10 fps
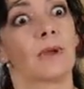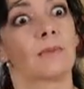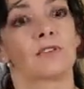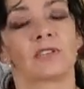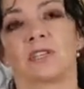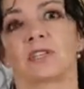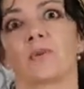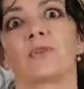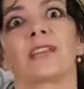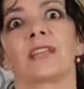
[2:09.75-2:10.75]
Maybe you see
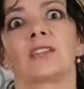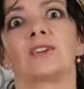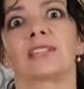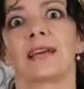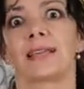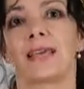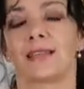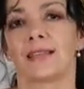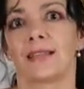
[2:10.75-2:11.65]
something that looks like that